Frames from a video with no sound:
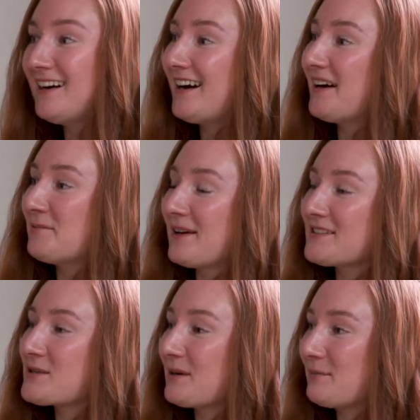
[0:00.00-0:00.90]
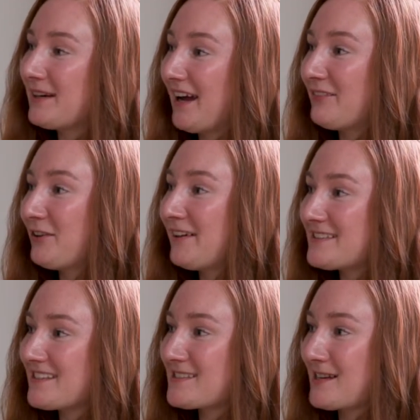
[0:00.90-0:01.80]
And so I've been having
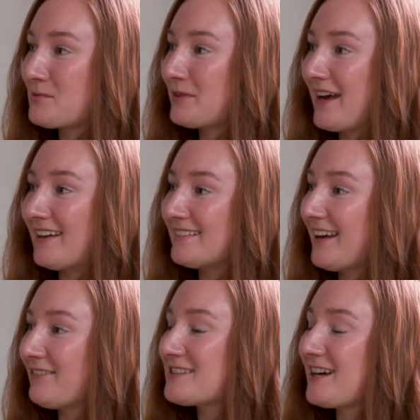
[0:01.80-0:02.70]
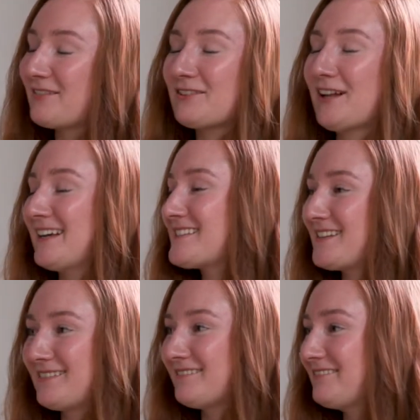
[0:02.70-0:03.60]
great success with that and have a ton of clients,
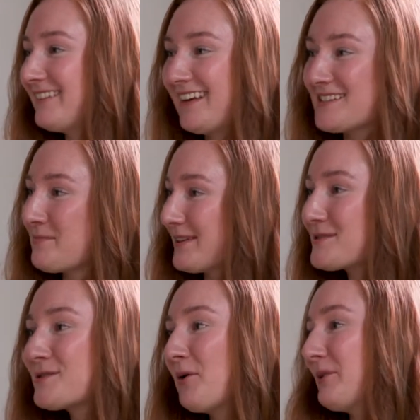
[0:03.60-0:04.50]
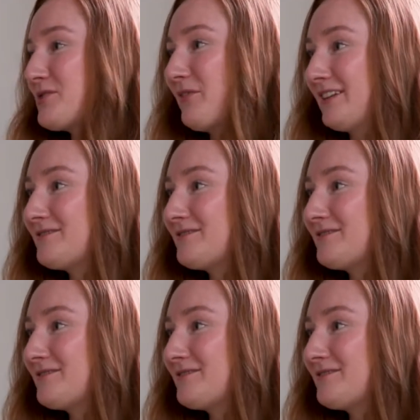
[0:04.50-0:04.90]
and it's been so much fun.